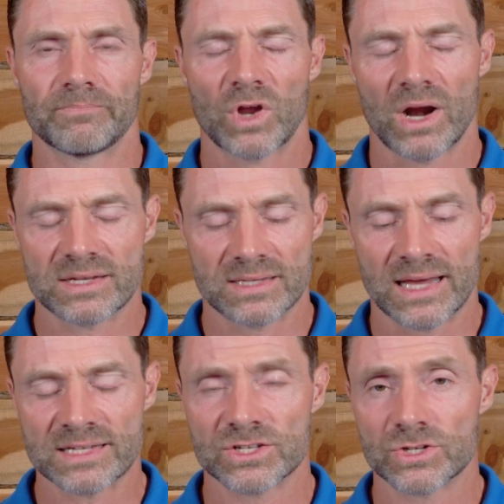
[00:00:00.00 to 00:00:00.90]
All right, so
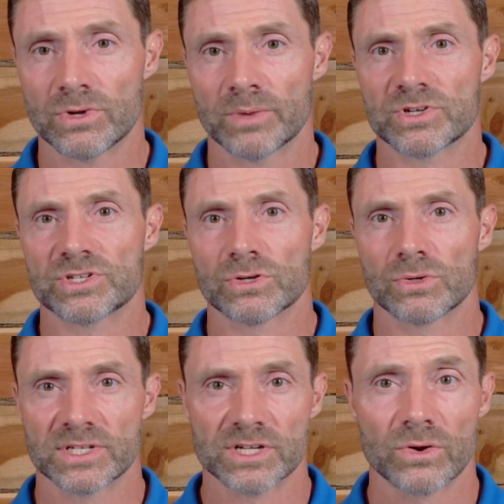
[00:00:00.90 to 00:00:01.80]
that's do number 2.
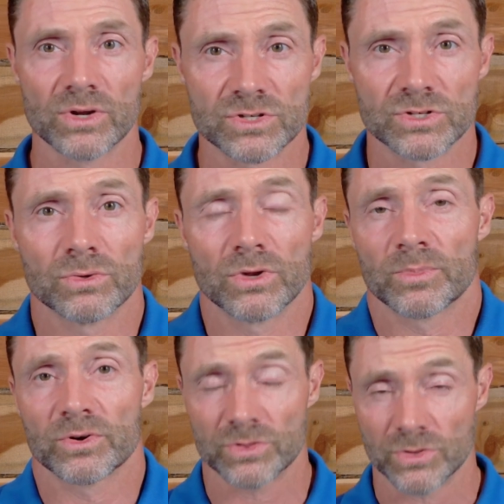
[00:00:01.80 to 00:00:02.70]
Let's go to do
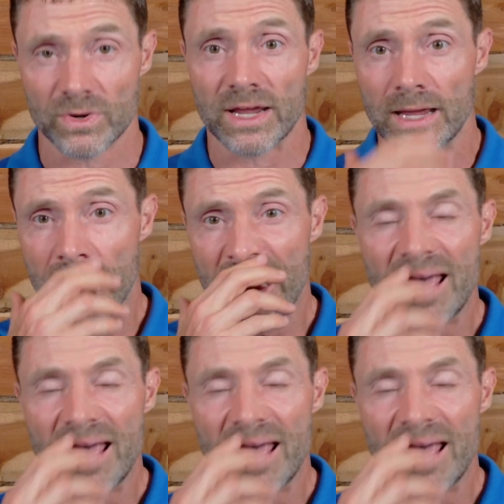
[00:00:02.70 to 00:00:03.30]
number 3.